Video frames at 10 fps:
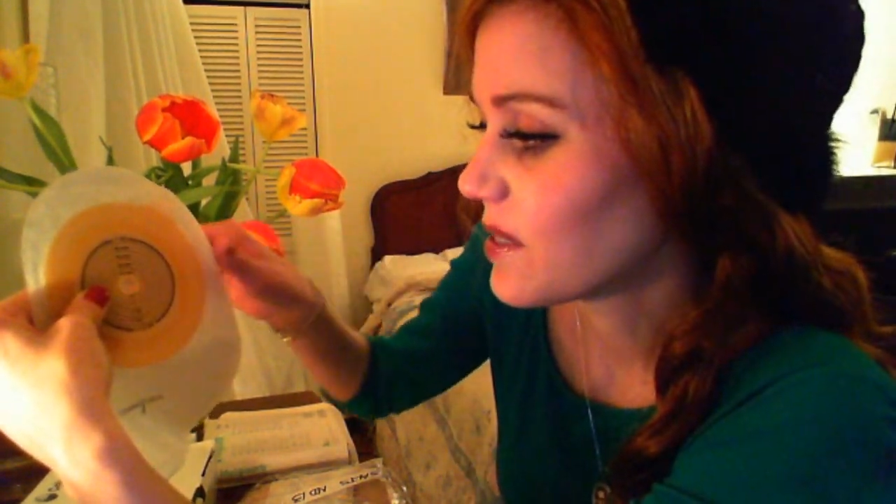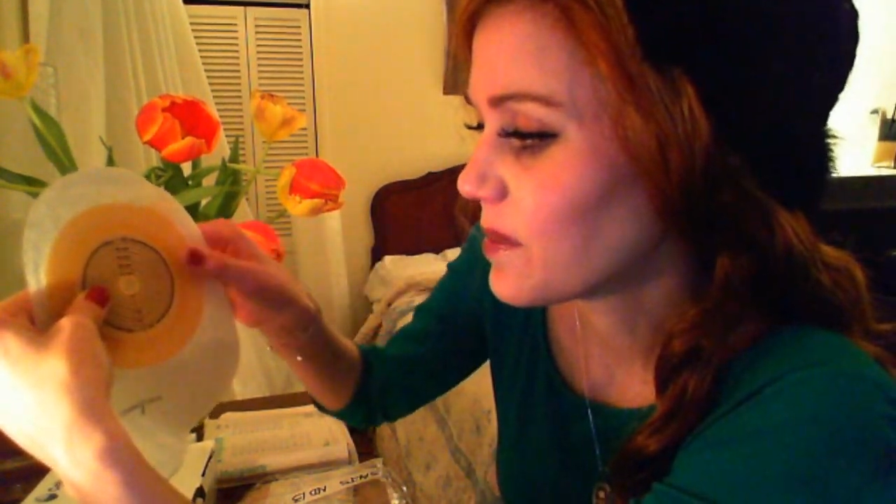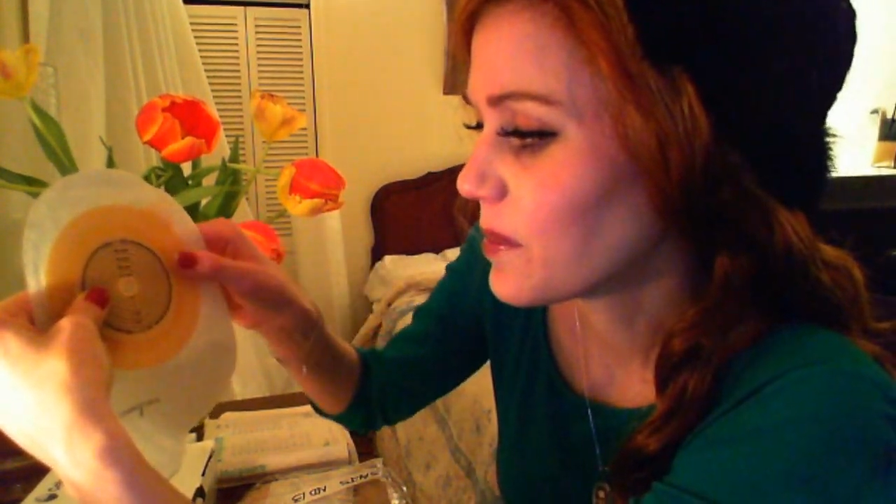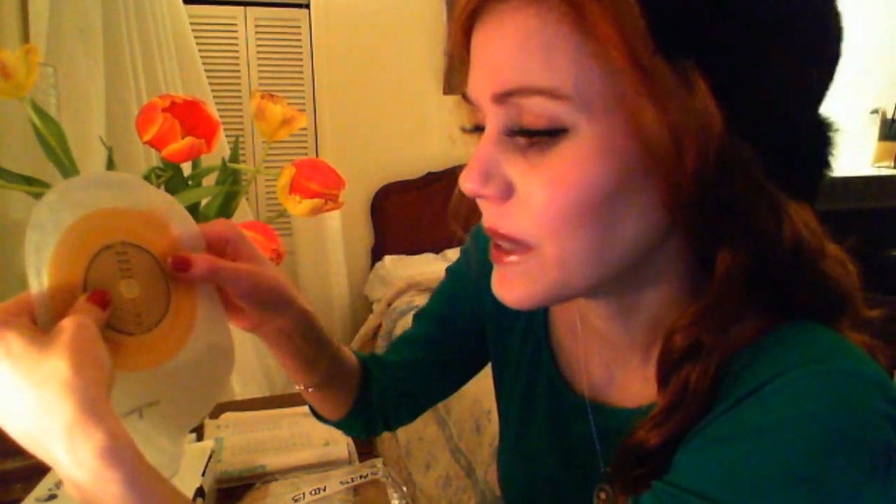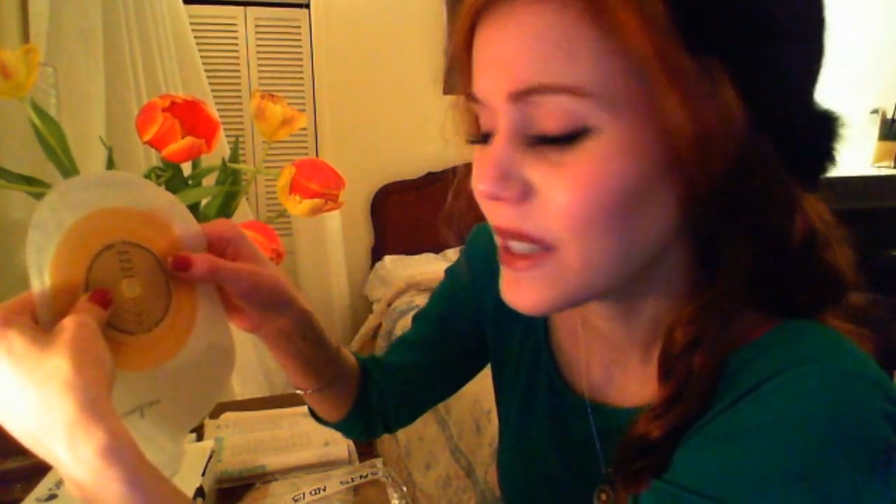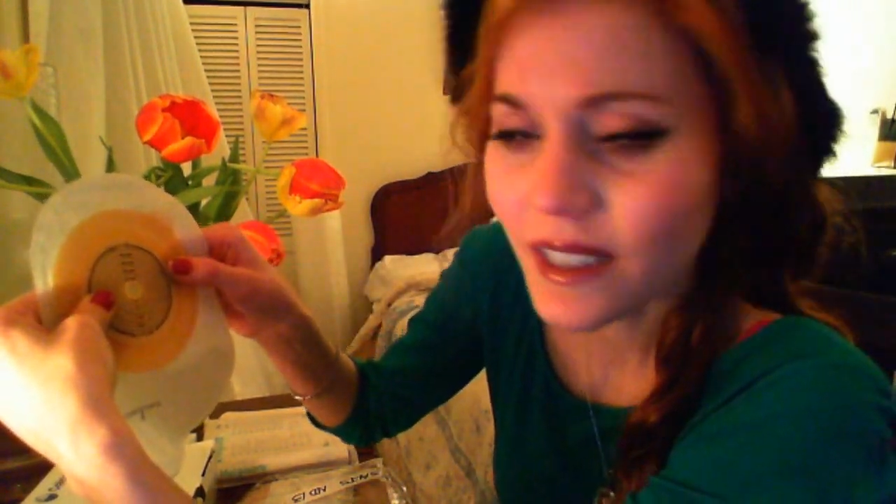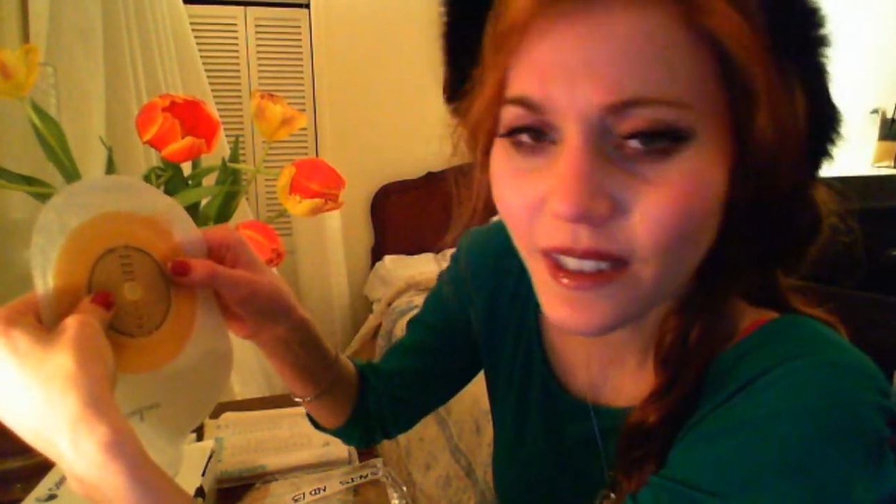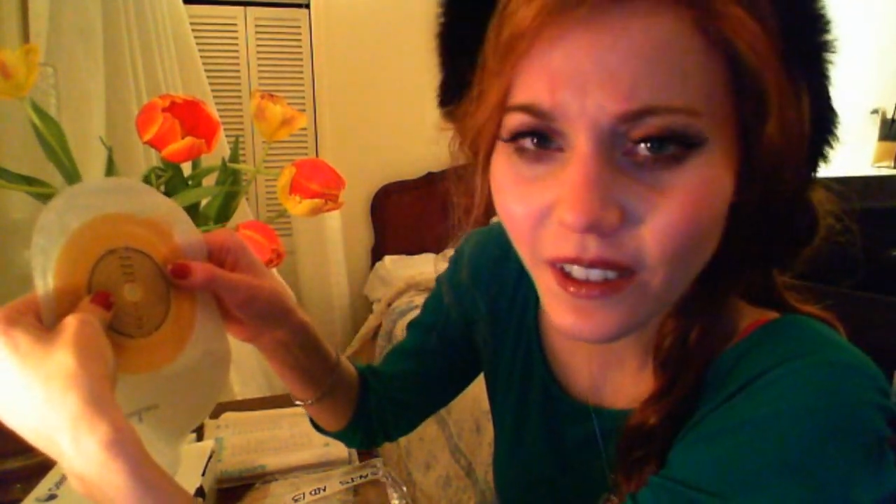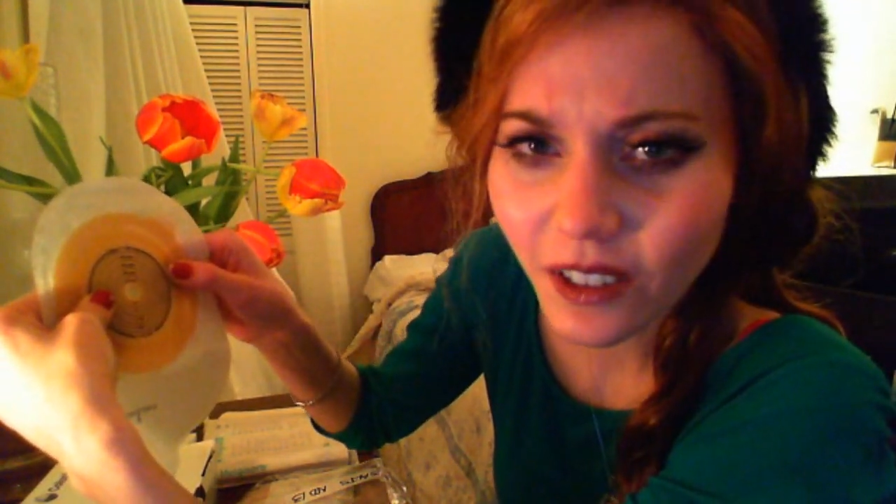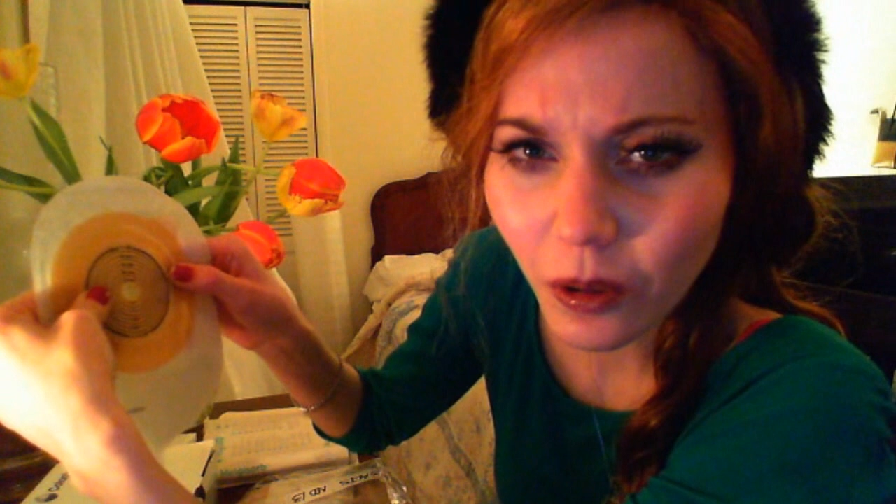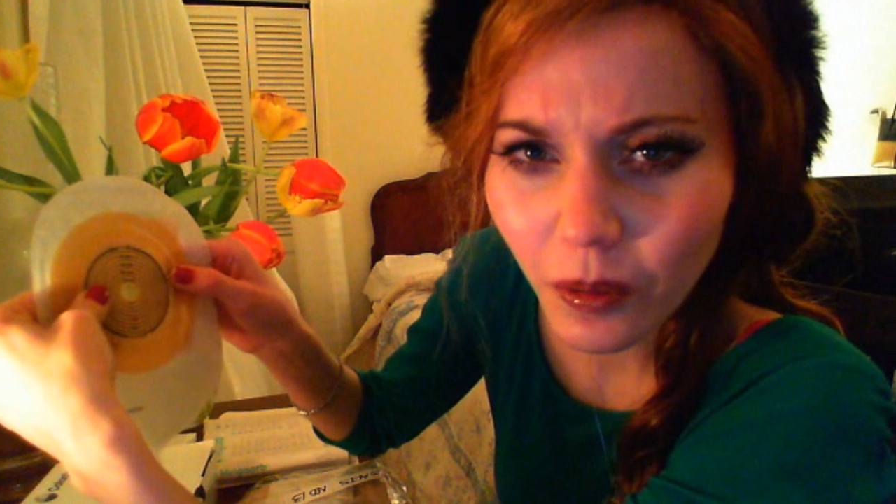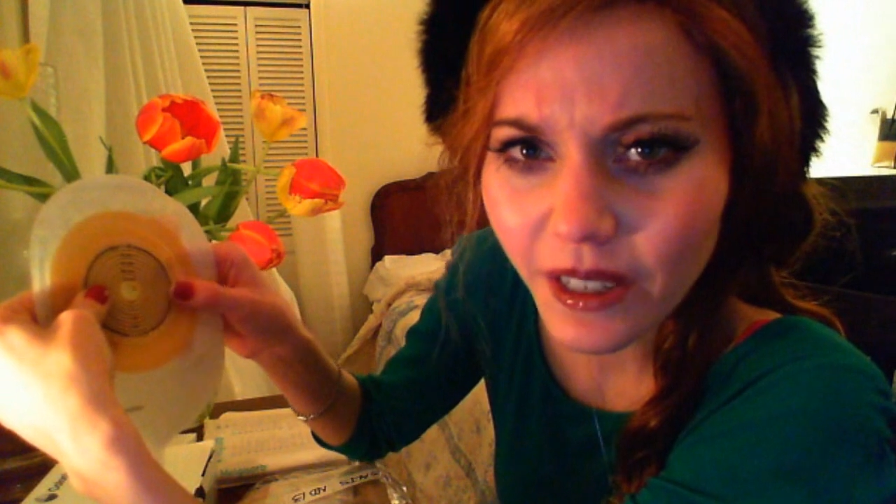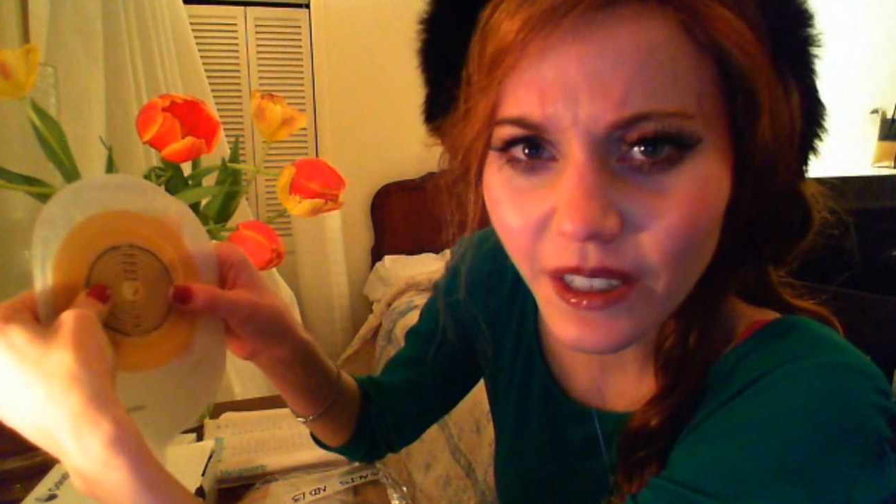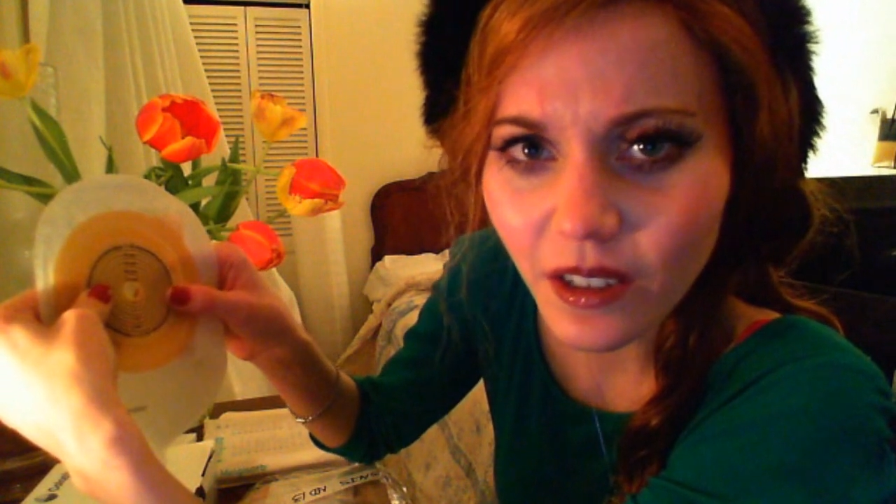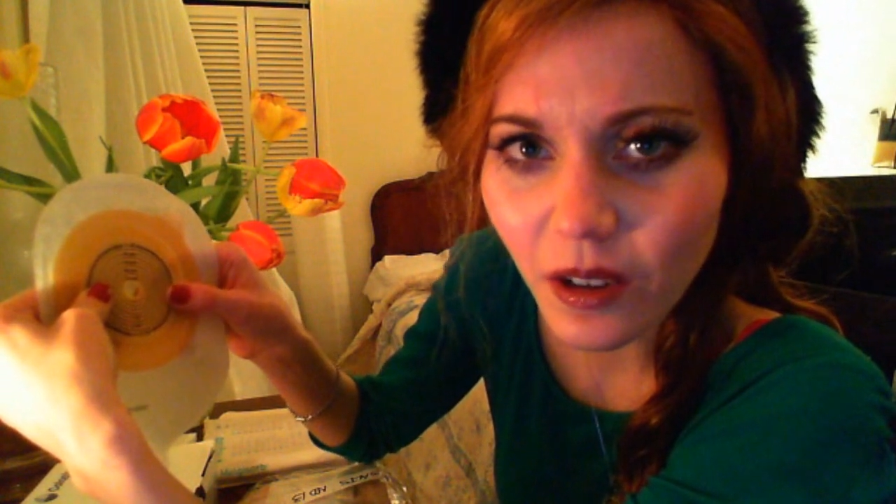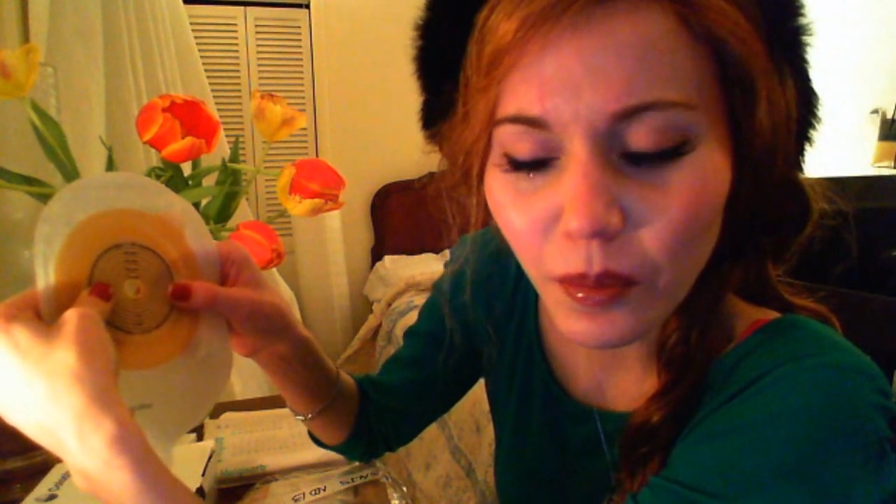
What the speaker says: But it's not always a